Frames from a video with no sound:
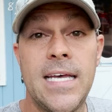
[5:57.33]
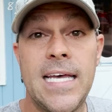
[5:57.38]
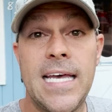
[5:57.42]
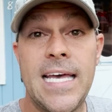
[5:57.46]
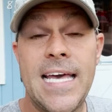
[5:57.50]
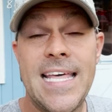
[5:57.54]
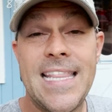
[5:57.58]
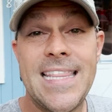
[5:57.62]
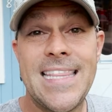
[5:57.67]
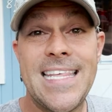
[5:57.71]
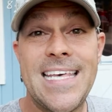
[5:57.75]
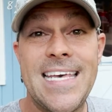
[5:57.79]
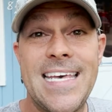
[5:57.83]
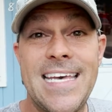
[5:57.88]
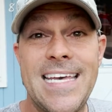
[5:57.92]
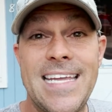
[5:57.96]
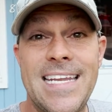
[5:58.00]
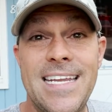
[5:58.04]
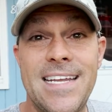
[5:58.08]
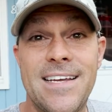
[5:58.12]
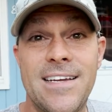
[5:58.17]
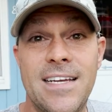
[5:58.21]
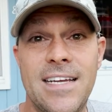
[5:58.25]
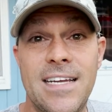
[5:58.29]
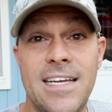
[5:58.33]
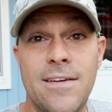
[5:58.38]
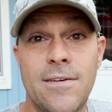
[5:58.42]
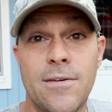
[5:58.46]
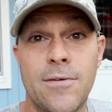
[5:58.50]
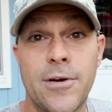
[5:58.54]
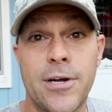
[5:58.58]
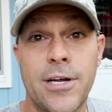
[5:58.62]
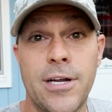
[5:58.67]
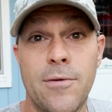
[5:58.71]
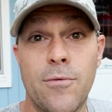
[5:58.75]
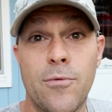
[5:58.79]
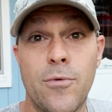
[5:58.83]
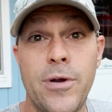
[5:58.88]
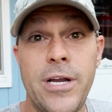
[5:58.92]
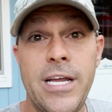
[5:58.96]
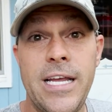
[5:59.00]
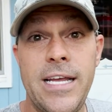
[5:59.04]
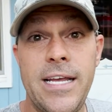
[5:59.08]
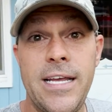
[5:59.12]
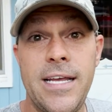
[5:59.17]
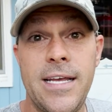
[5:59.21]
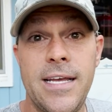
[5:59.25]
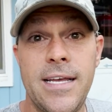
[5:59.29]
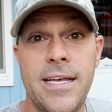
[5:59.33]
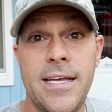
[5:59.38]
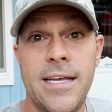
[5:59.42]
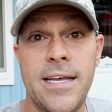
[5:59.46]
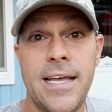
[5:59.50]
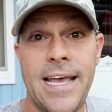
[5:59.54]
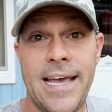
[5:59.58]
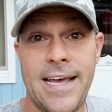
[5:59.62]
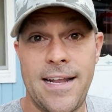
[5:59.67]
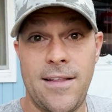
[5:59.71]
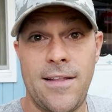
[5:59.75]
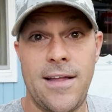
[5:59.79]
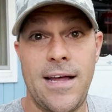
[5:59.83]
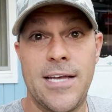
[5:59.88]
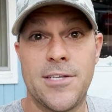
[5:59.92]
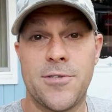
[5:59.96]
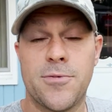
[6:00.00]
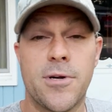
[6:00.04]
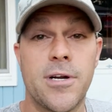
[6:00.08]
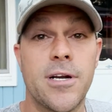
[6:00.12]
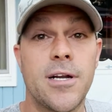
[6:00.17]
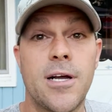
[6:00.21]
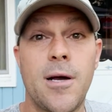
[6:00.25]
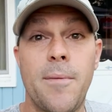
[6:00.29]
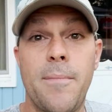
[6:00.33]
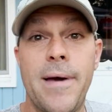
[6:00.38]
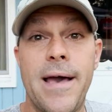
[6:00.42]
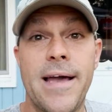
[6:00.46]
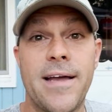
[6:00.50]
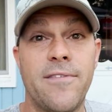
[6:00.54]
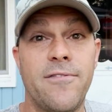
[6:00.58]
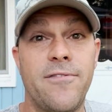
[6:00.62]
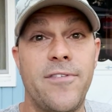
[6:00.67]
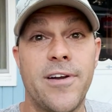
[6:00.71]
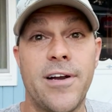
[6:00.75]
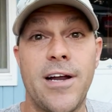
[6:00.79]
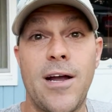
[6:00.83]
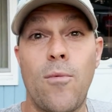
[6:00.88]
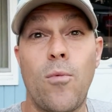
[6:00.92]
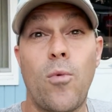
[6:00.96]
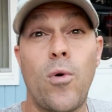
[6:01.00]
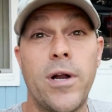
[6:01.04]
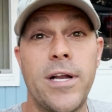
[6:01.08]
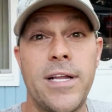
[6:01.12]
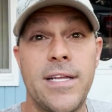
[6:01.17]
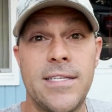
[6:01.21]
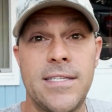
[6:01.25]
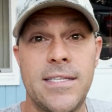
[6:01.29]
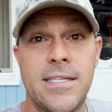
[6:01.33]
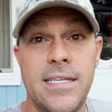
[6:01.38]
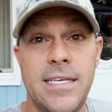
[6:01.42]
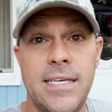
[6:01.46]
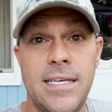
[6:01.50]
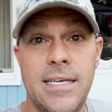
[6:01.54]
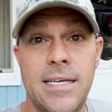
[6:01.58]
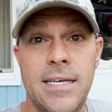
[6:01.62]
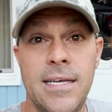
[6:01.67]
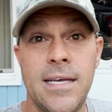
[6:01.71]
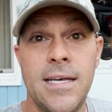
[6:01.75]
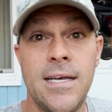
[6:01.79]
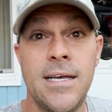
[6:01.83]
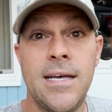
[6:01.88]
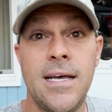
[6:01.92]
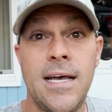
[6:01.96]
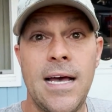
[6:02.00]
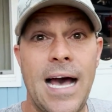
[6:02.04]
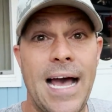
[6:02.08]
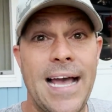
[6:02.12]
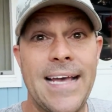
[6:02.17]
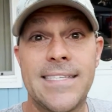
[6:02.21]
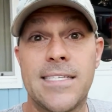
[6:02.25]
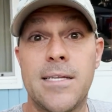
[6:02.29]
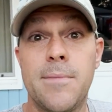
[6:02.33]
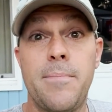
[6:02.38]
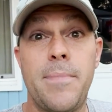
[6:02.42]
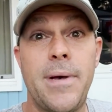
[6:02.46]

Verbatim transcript: and then we're gonna reanalyze. We're gonna come back and figure out what is the highest and